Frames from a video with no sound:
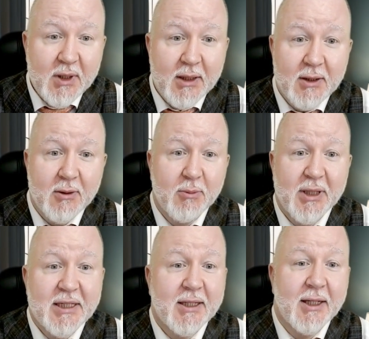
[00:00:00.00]
So
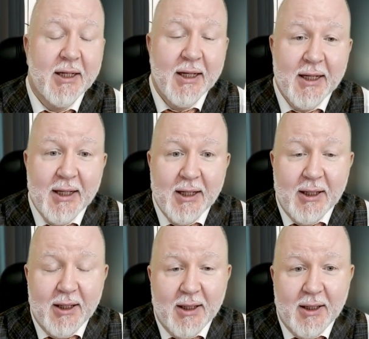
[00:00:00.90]
basically,
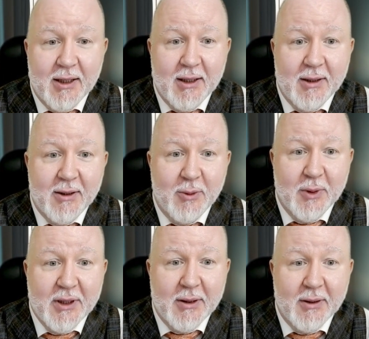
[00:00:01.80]

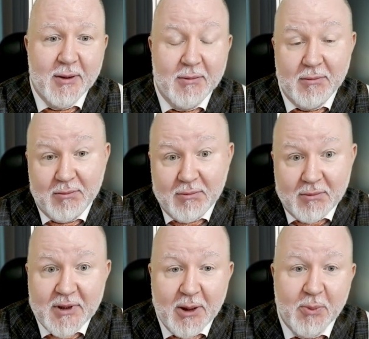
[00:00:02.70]
when
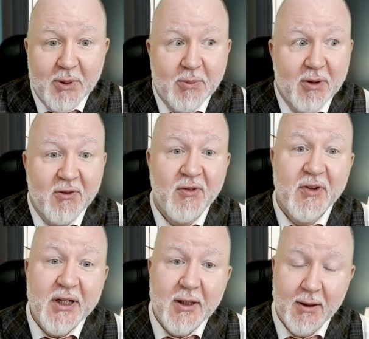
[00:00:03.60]
some people
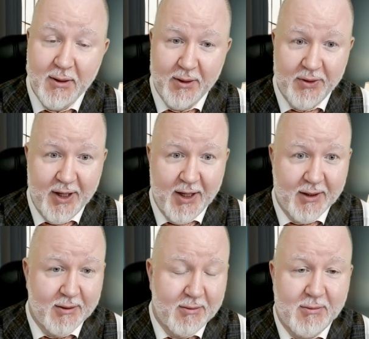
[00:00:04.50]
feel that
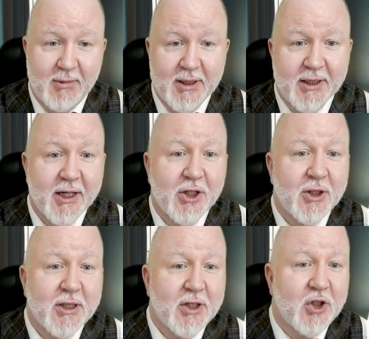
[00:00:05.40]

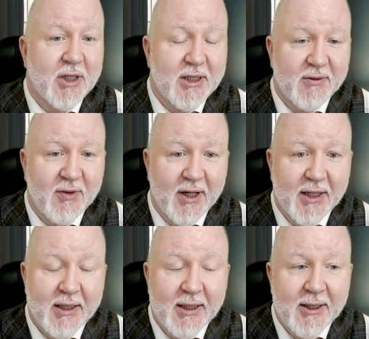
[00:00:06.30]
litigation is
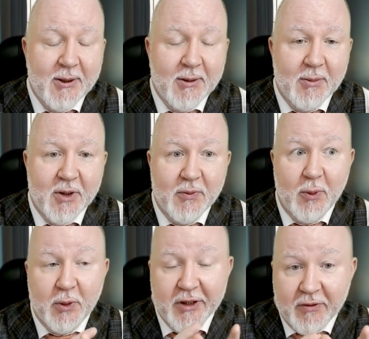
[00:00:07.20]
justified, but
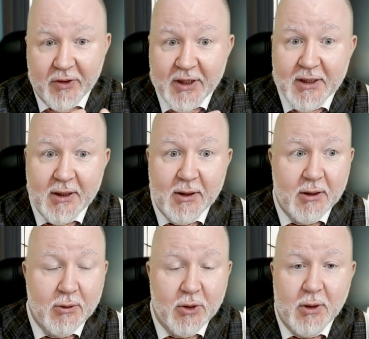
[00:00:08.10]
for whatever reason,
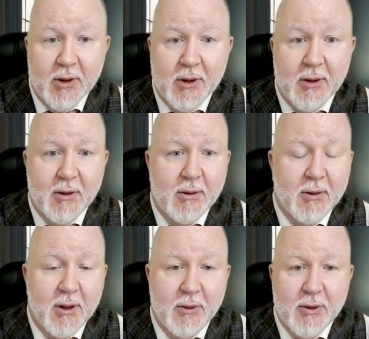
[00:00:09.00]
usually
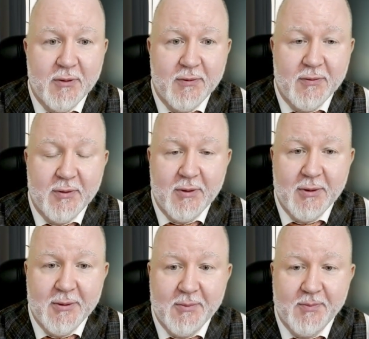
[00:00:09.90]
out of
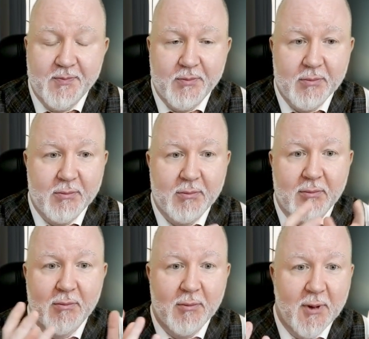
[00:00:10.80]

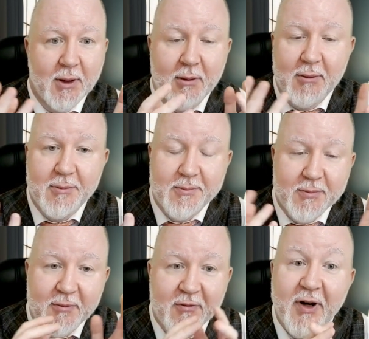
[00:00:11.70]
like
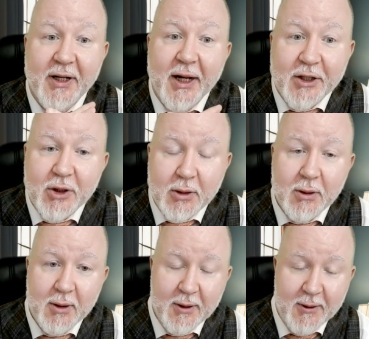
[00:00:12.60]

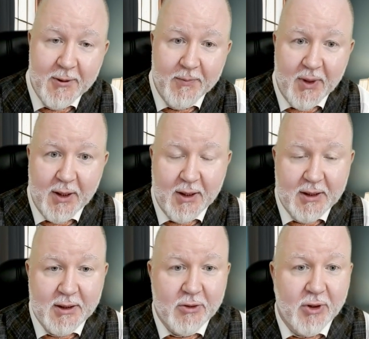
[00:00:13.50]
financial
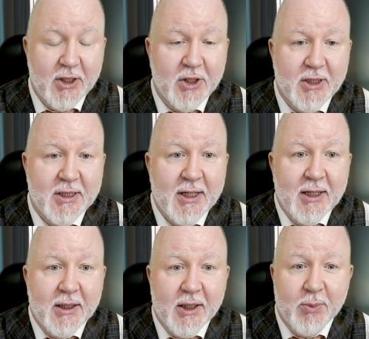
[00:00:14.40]
considerations,
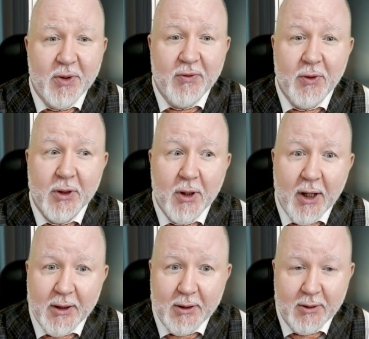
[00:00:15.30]
they prefer
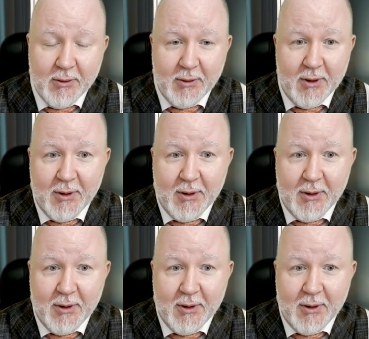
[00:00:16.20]
not to